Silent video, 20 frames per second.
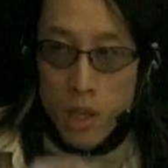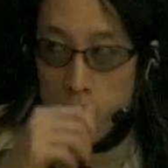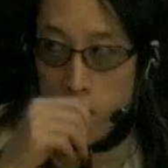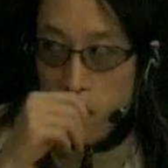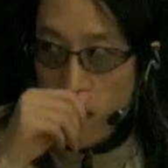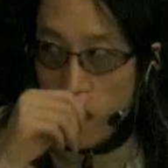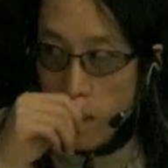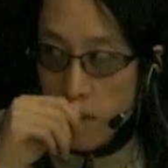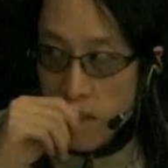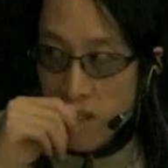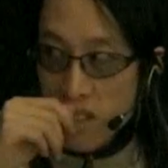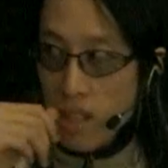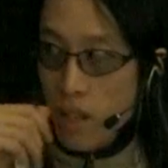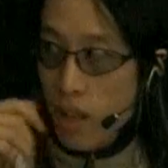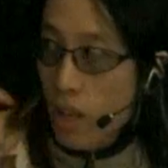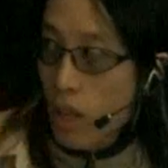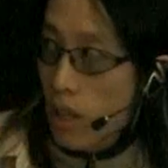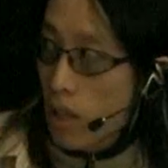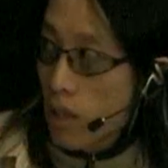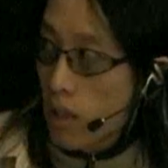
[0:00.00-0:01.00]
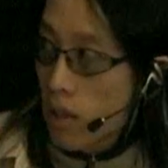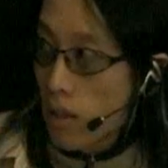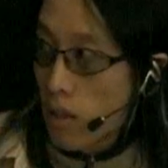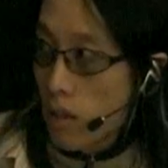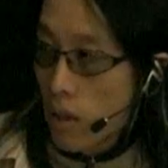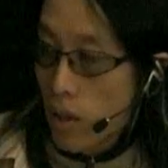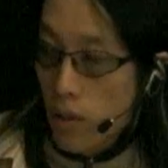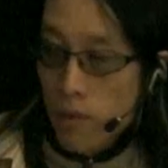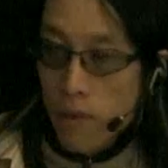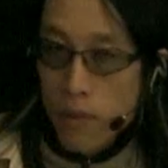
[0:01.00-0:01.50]
So I would say that eh,
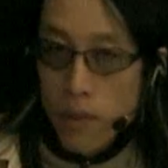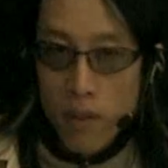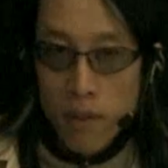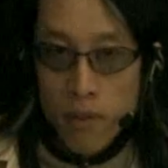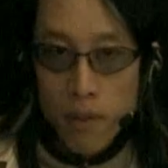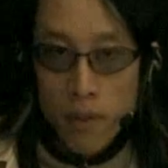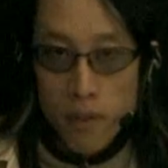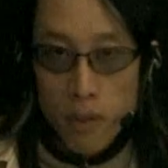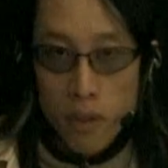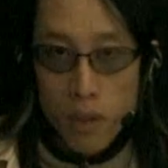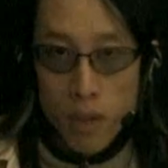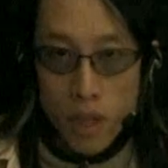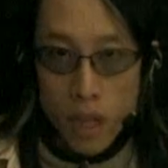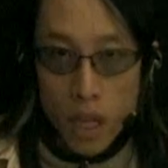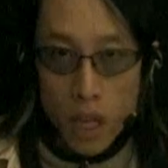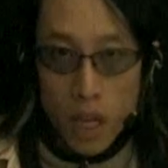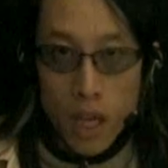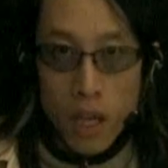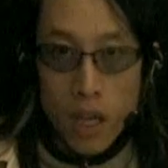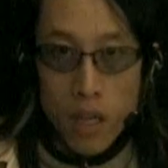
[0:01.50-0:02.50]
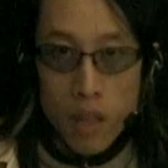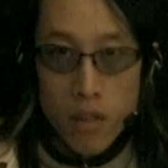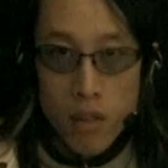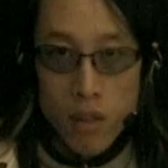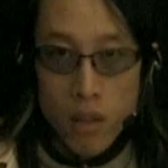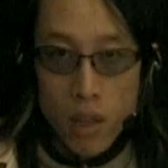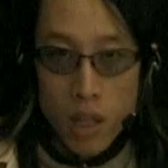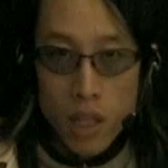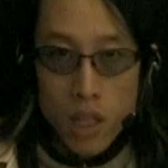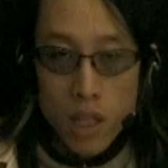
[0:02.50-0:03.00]
you know if, if if you look at
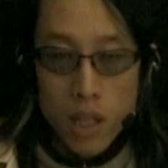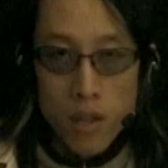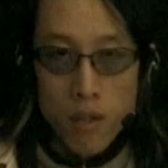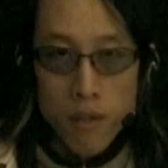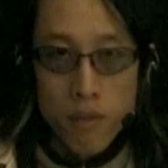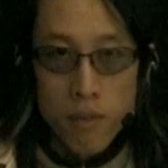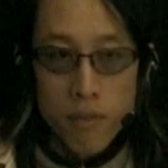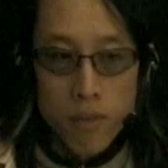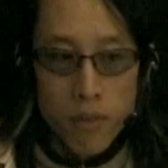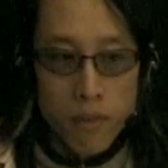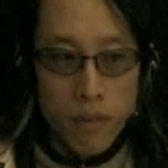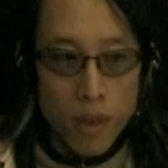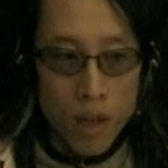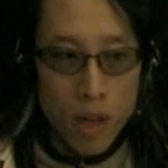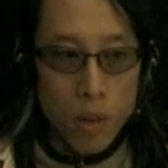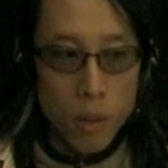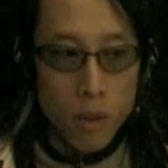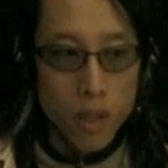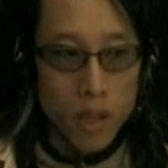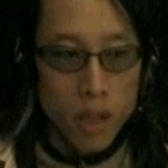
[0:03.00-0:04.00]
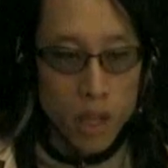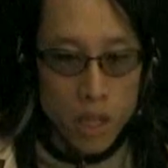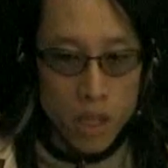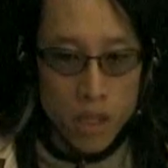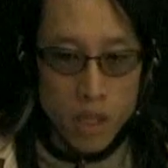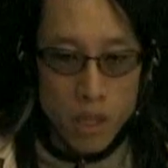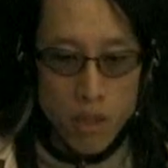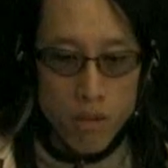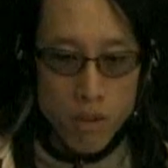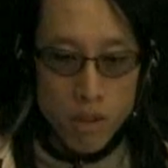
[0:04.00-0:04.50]
you know any kind of artwork that
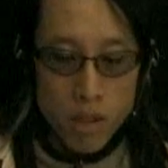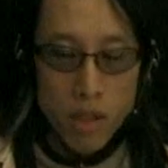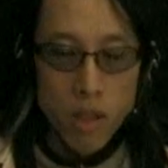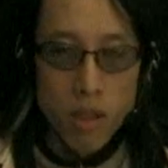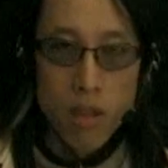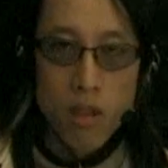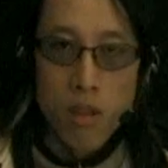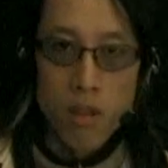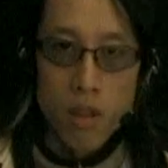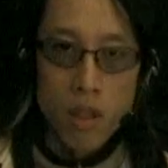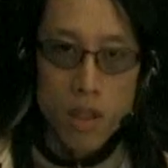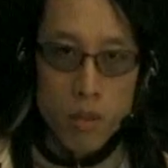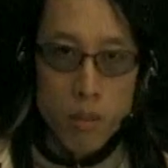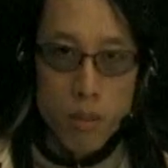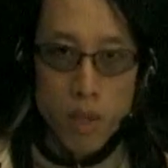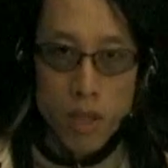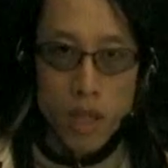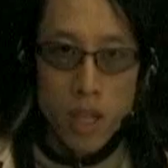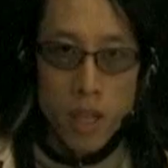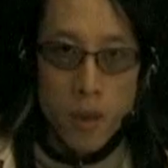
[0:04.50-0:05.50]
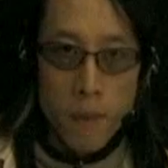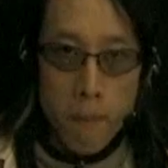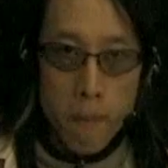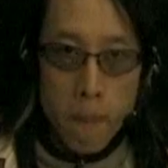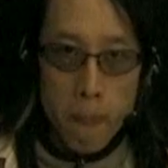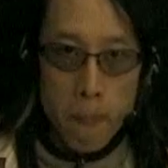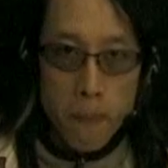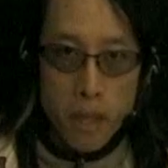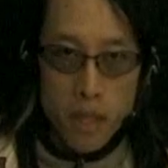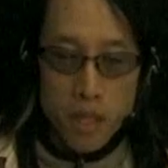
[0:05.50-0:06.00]
is interesting to you, it's merely
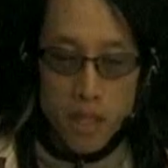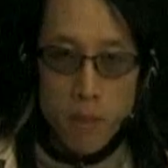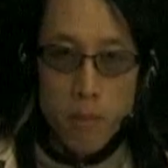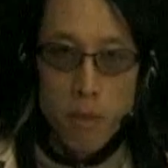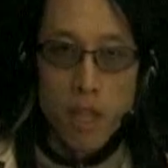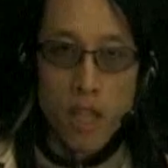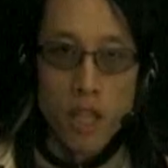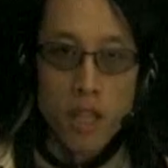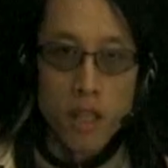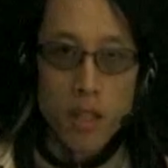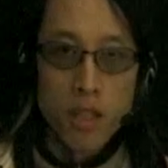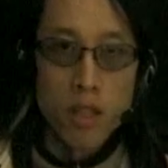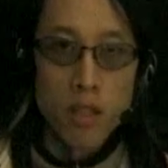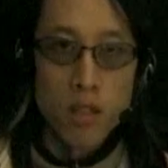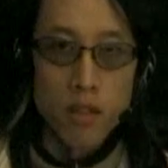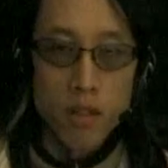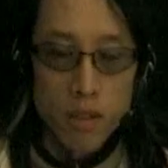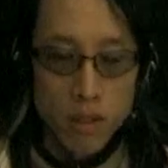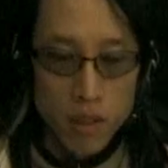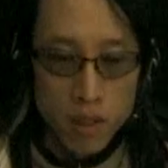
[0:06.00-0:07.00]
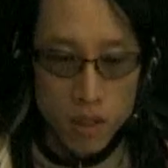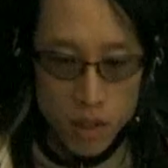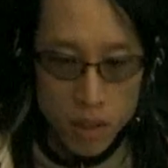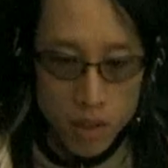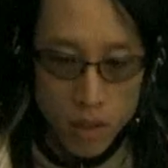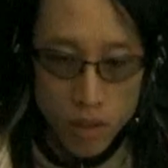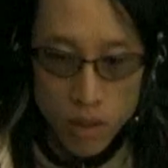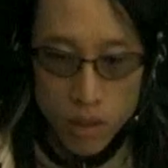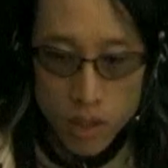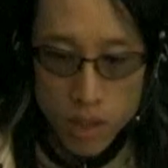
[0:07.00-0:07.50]
a stimulant. It's it
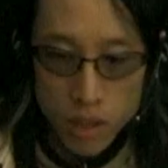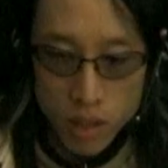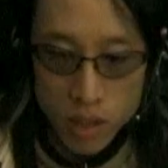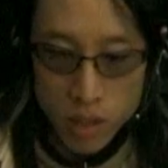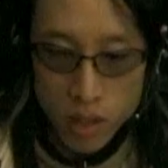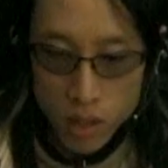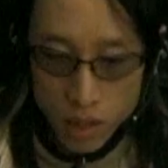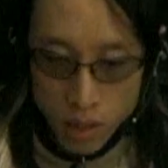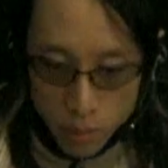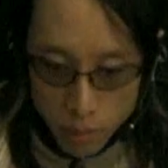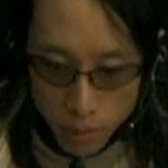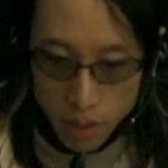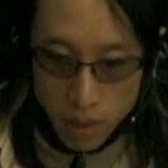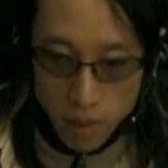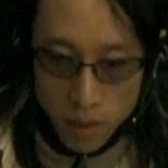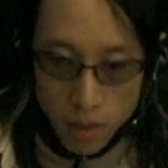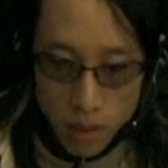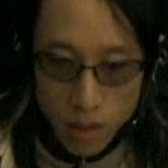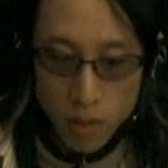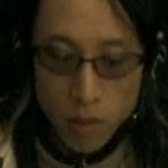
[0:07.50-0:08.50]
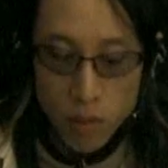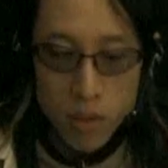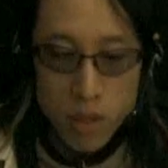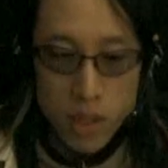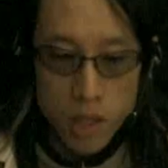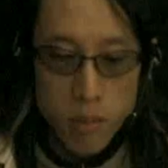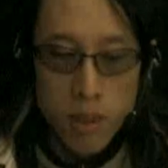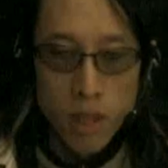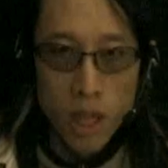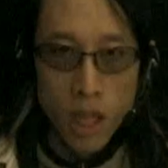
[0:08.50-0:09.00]
you know it's, it's it's simply you know
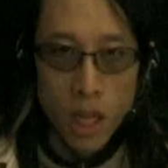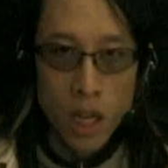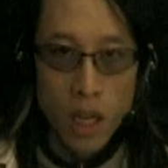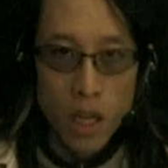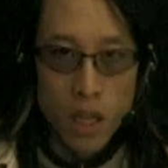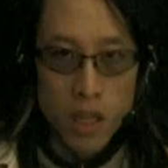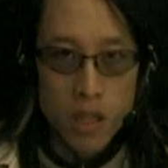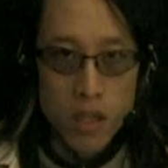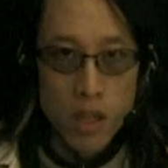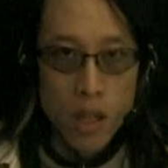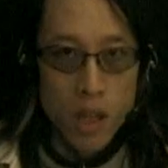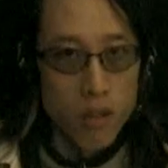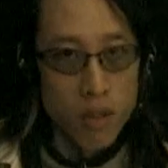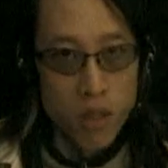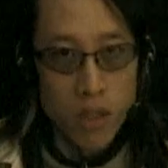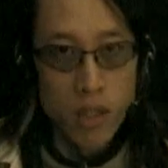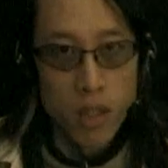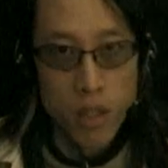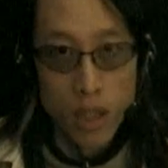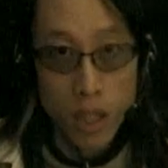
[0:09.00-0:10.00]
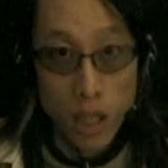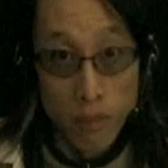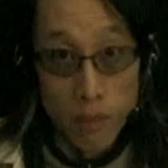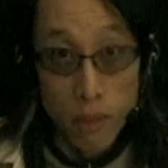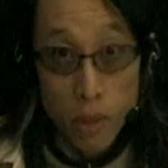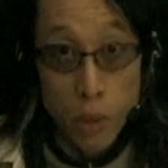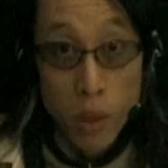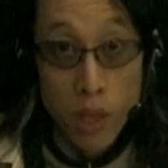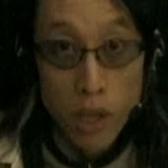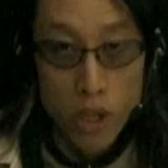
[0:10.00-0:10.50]
stimulating. It's not necessarily
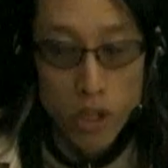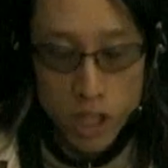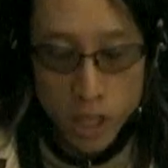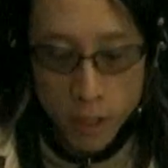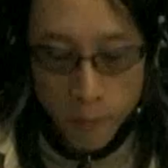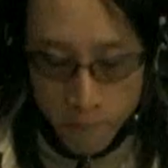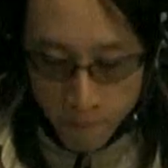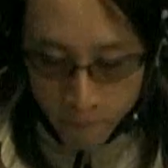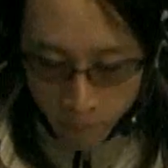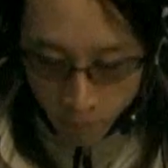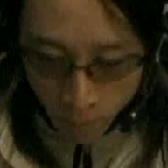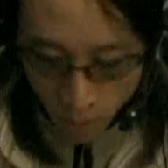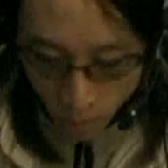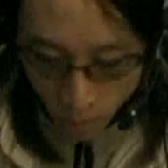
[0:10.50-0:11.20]
giving you energy.